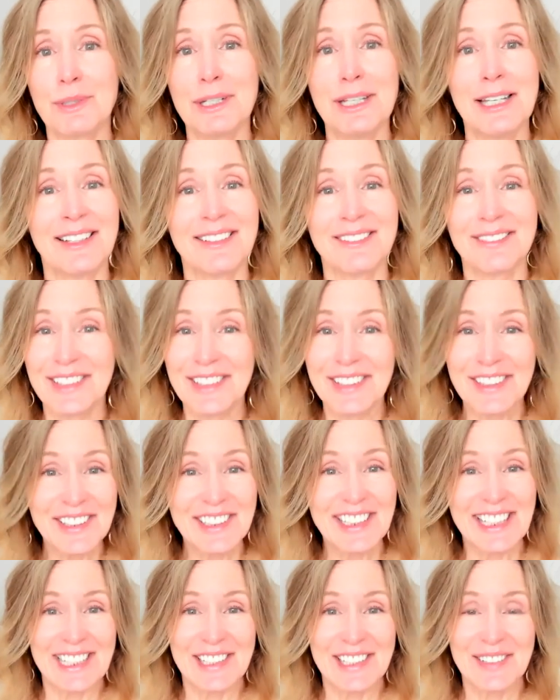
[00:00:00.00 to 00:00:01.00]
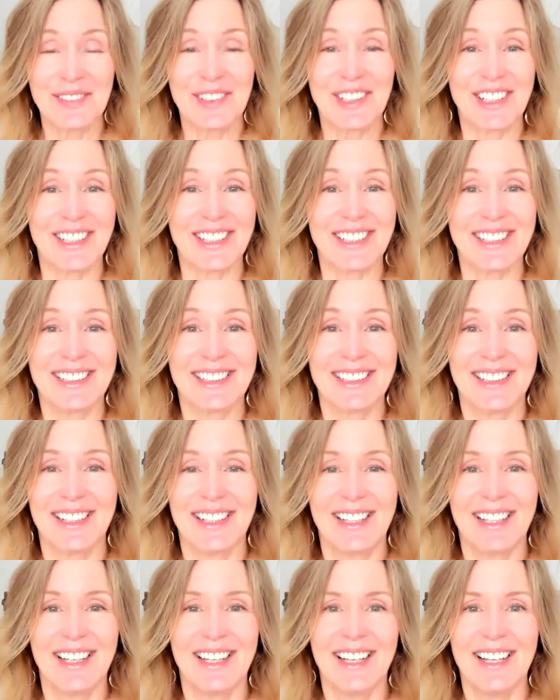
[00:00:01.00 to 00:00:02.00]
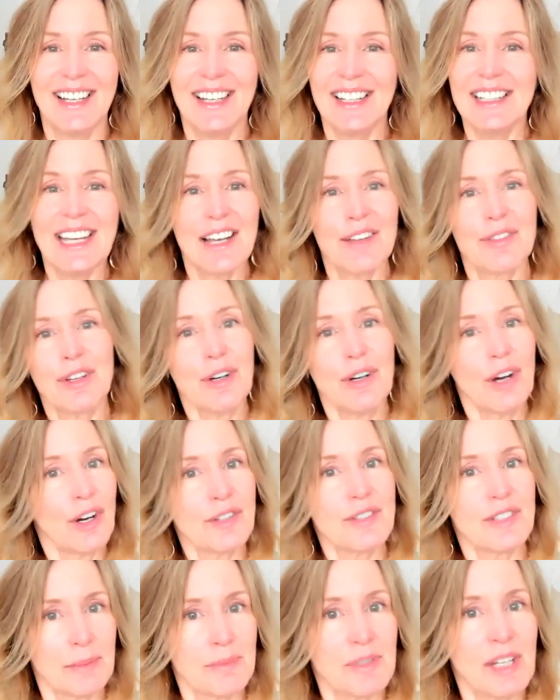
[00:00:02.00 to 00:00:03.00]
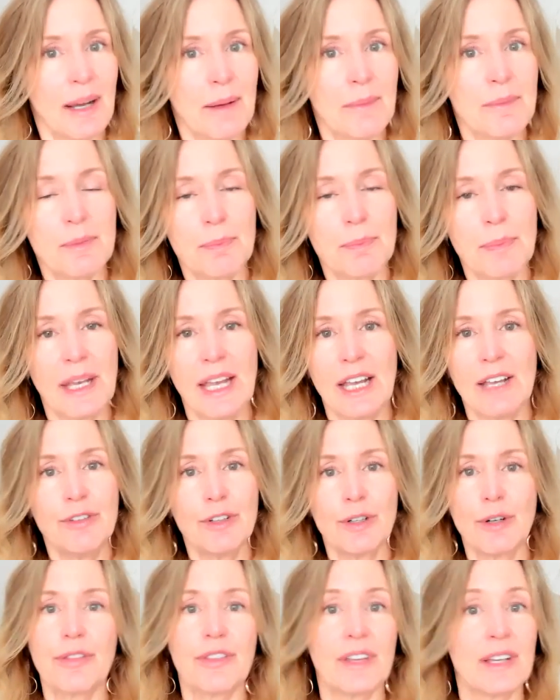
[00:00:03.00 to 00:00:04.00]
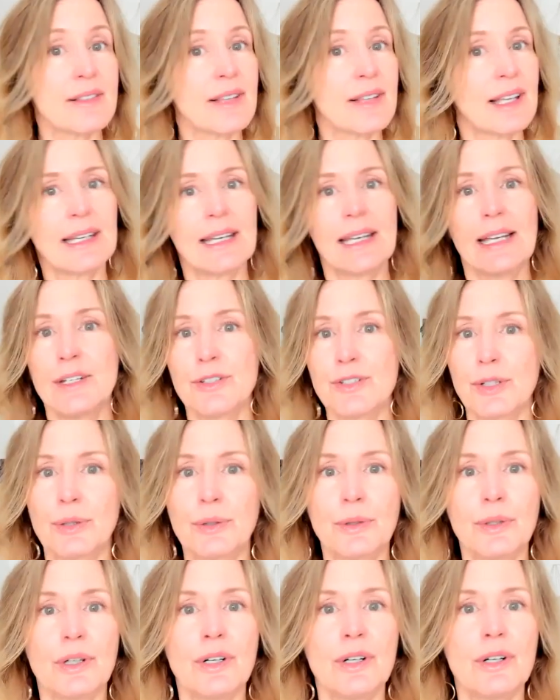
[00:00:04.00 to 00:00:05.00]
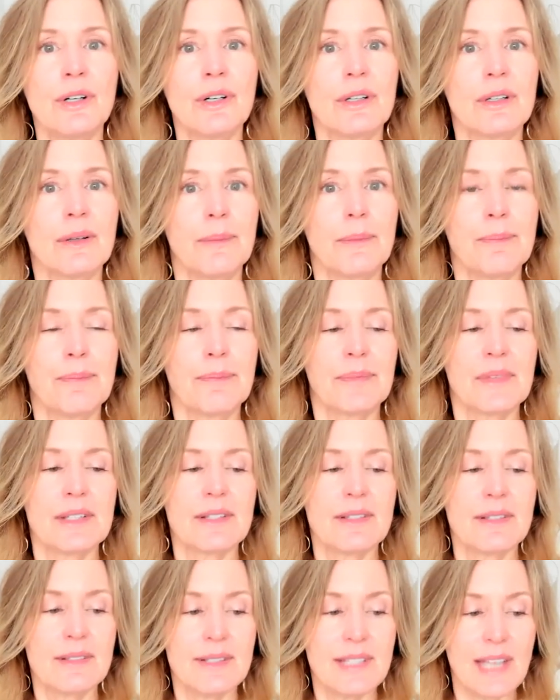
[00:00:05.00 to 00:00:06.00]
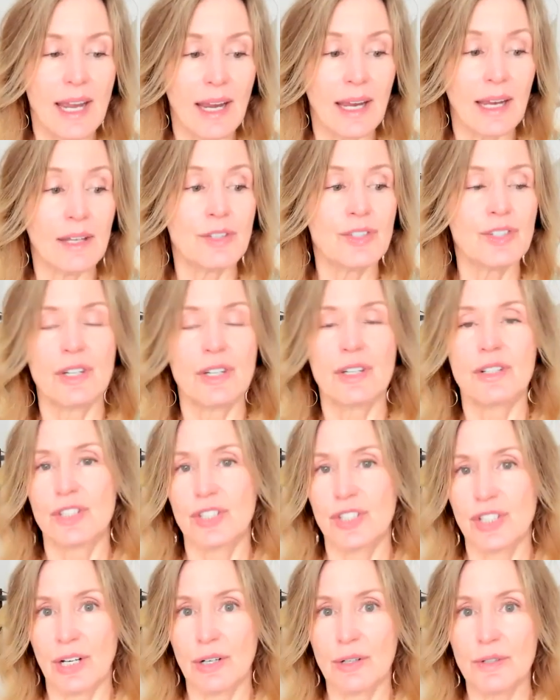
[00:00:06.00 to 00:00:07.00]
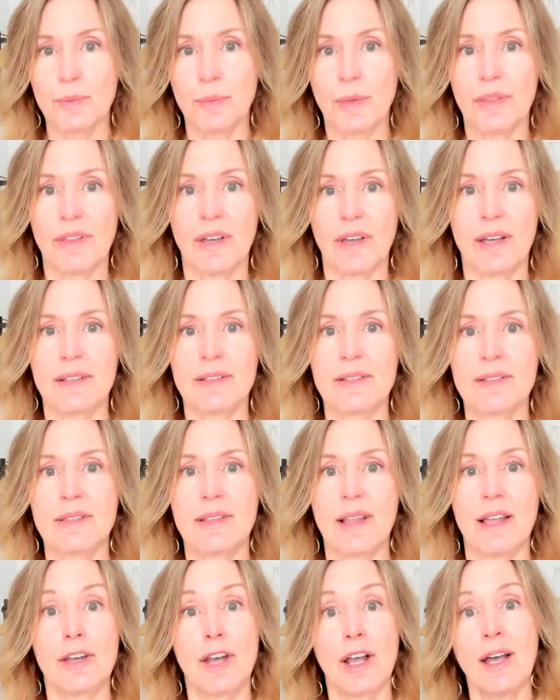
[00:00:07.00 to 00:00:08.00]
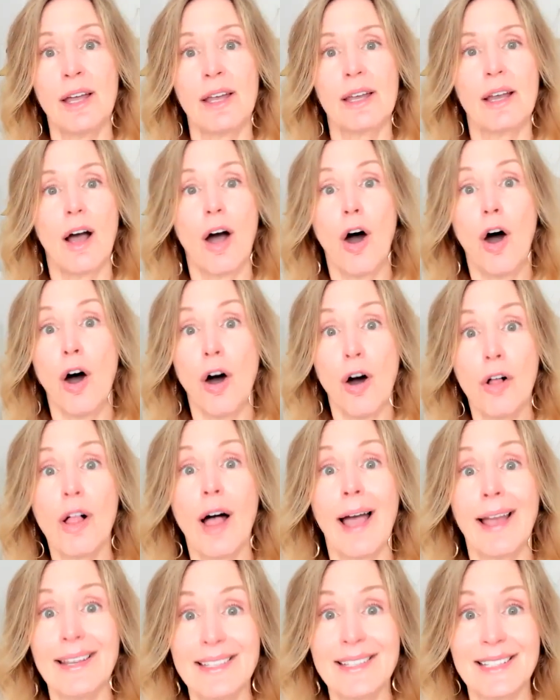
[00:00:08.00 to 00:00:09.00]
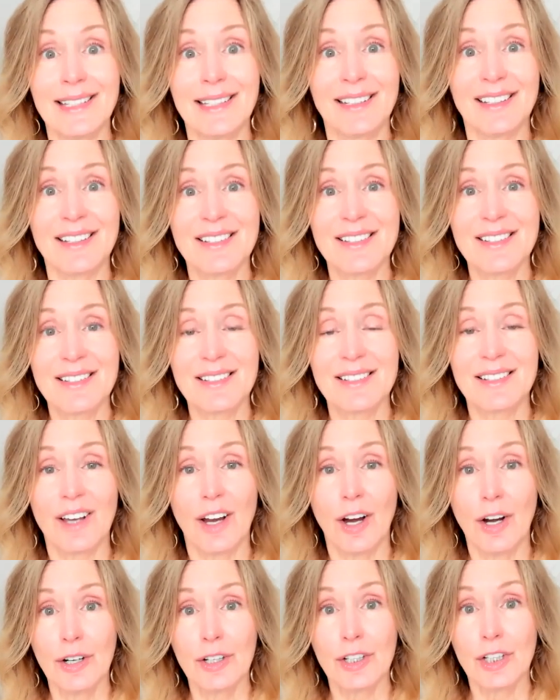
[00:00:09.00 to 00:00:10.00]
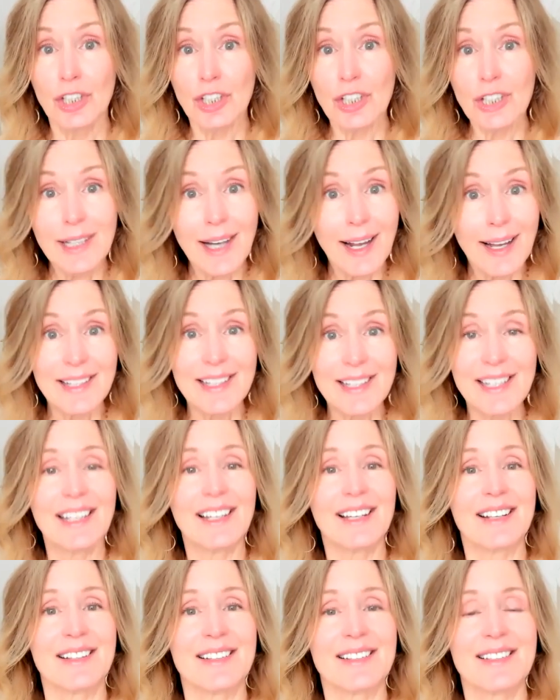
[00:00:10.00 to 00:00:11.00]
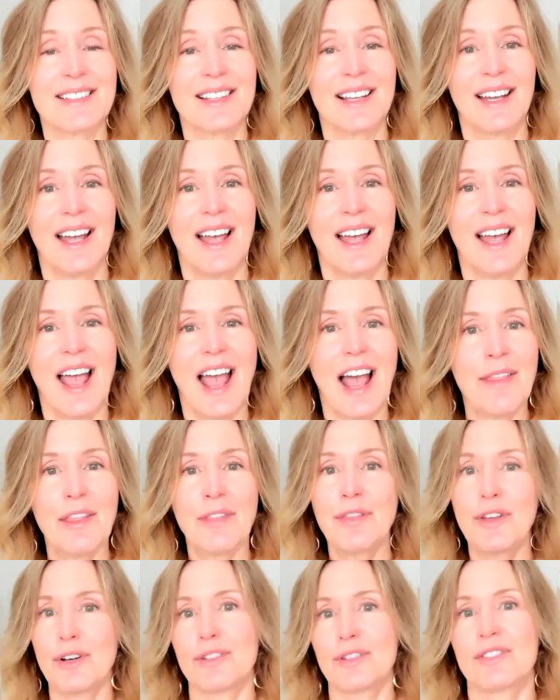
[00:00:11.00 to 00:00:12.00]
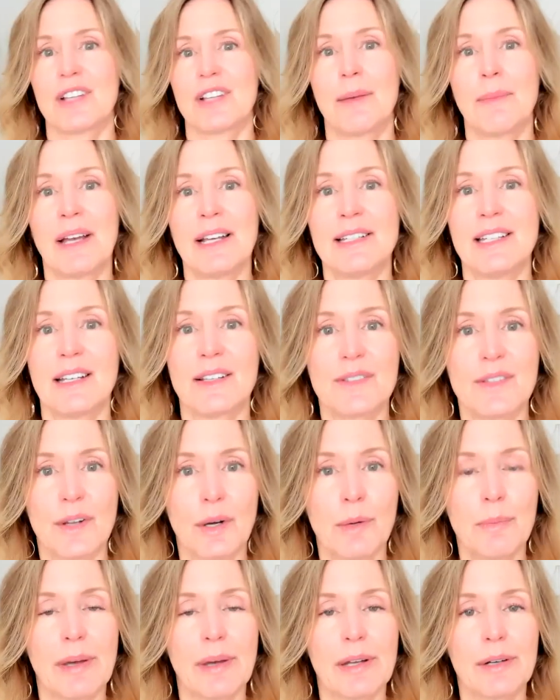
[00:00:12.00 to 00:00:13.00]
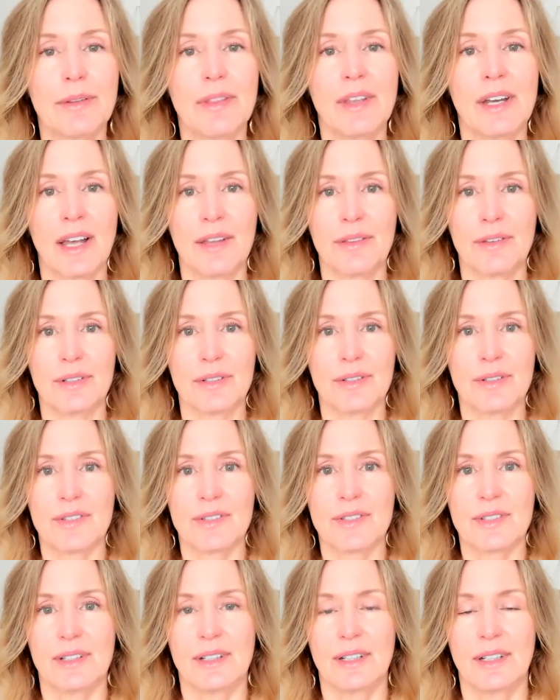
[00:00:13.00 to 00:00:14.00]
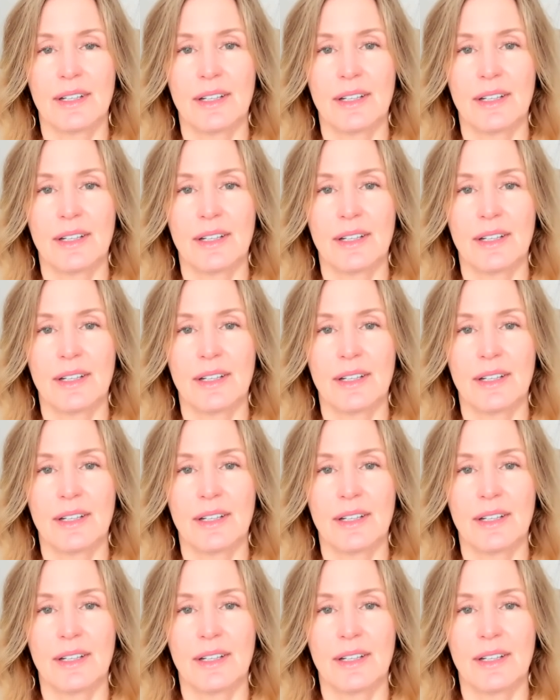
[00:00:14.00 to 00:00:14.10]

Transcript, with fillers: We, we look inward. Yeah, there are sometimes behavioral things like integral stage shares with us that not all ideas are good ideas and that there are some ideas that are better than others.